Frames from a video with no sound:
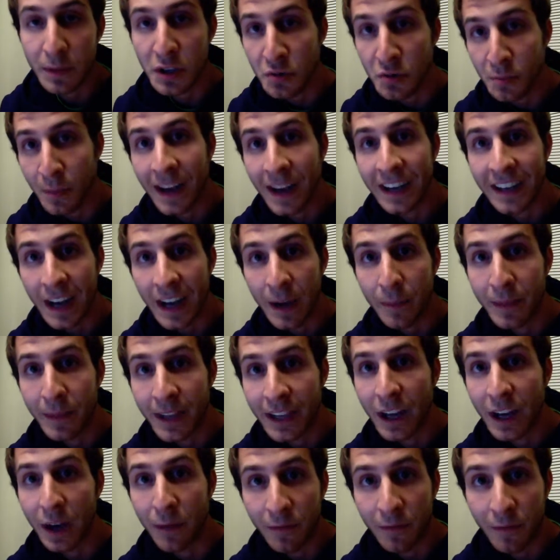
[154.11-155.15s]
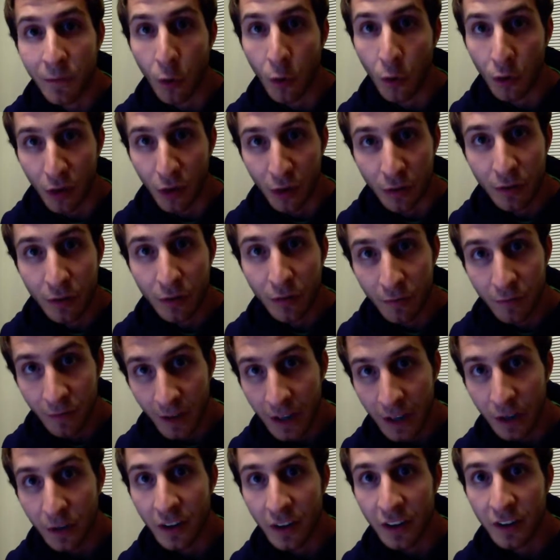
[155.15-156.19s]
you might not be up for
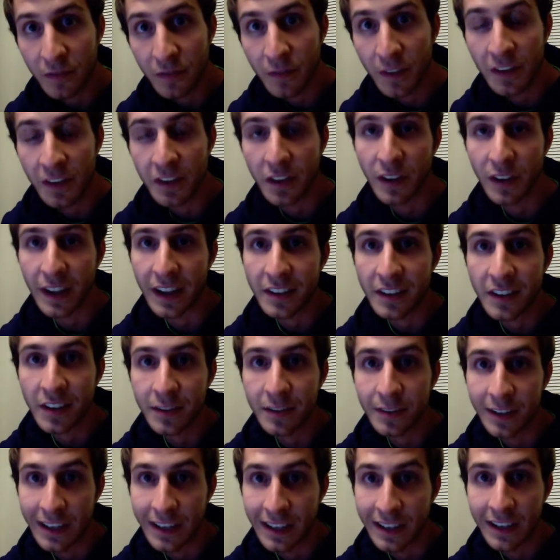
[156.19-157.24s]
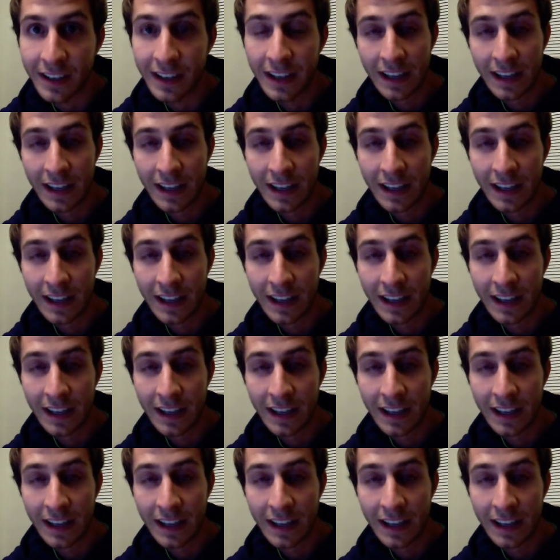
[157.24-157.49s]
vigorous physical activity.